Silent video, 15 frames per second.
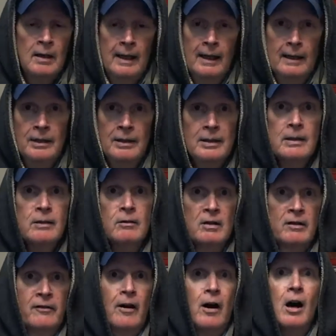and neither
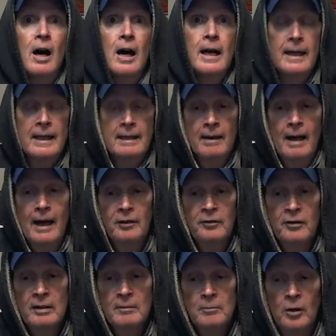have I, and
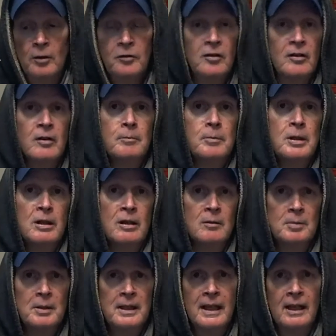actually most of the
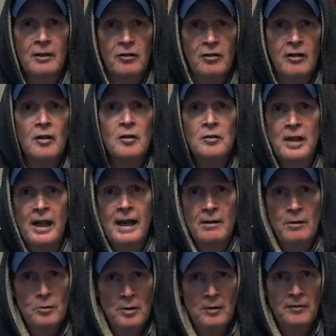BOB has slowed down
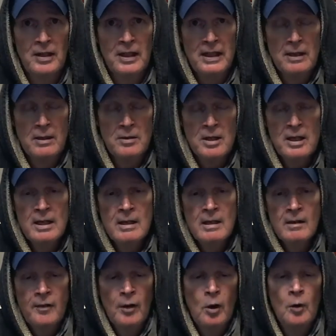on their videos.
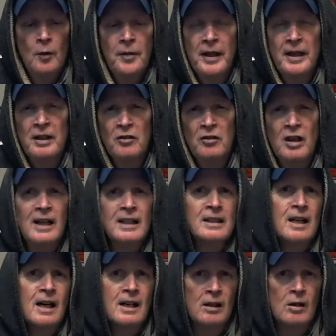The whole thing has gotten
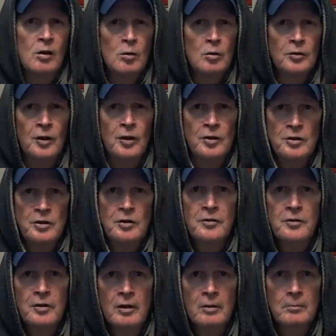kind of old on
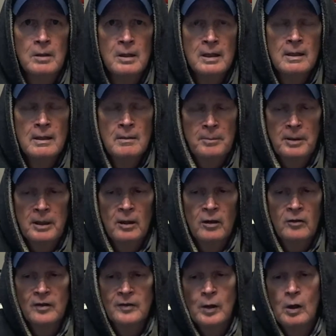YouTube
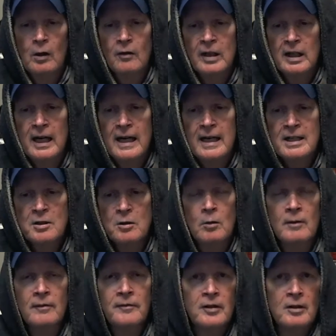because of all the guys
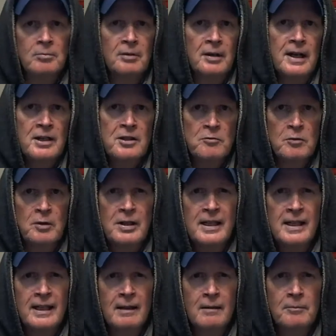going for the brass
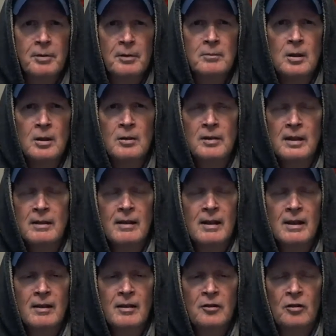ring and promoting it.
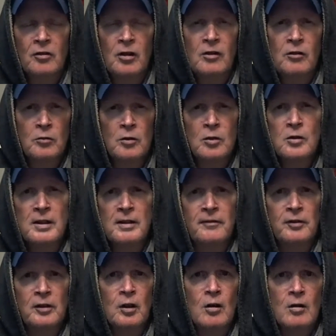It just has ruined it
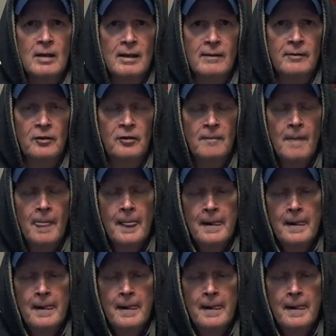for all of us.